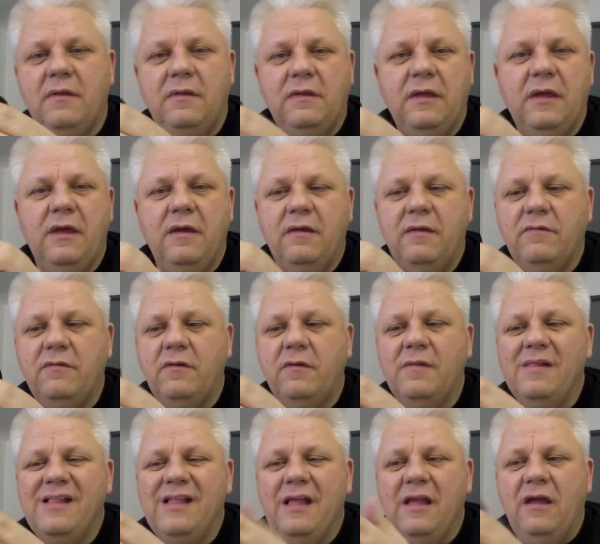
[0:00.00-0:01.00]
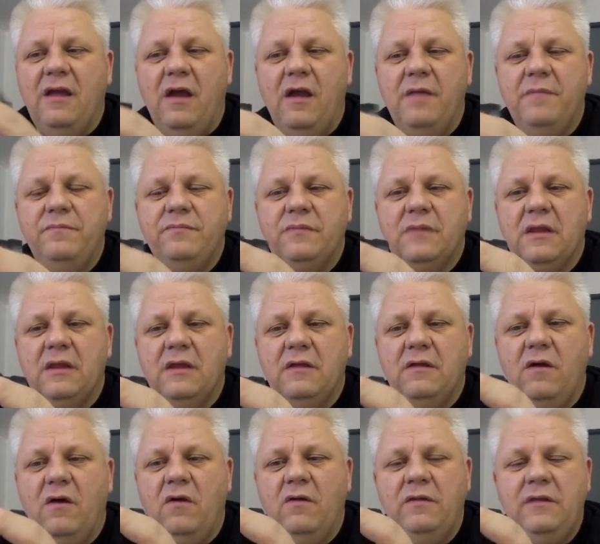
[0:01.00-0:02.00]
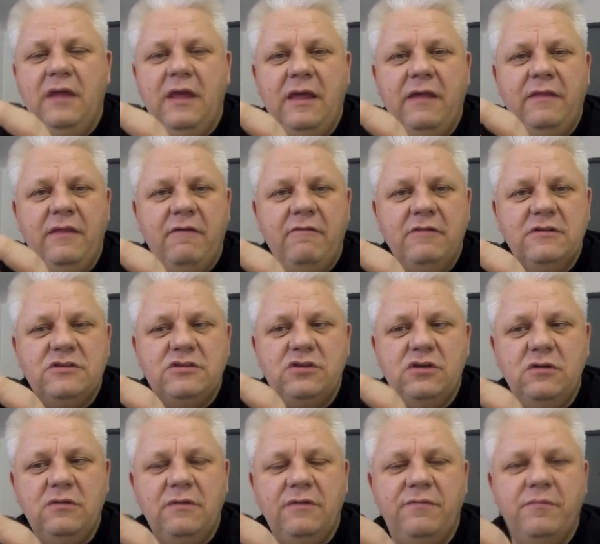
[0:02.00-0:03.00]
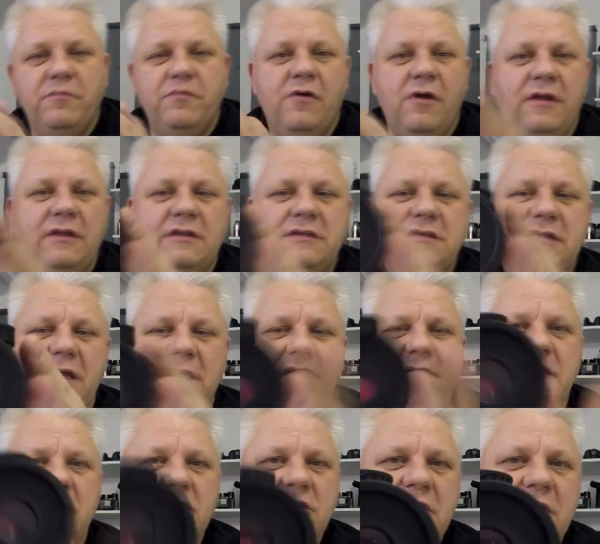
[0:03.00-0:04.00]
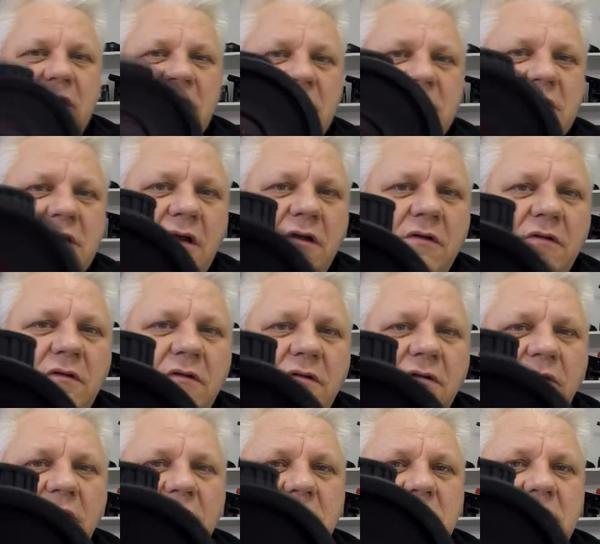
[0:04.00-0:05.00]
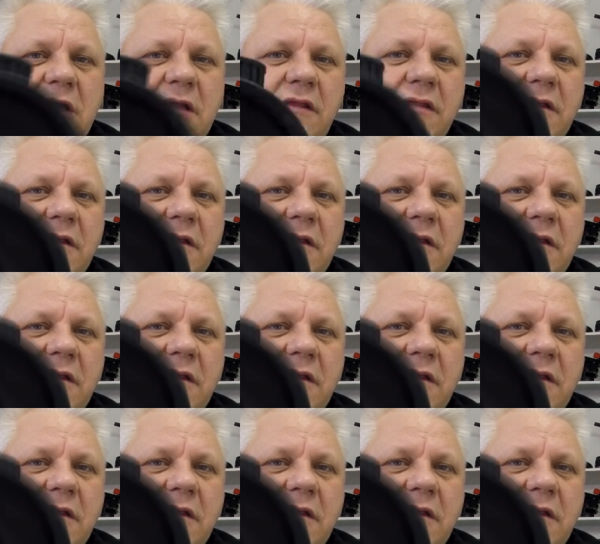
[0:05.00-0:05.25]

yeah, have a look. On here, there is two different brightness settings, actually. So you can see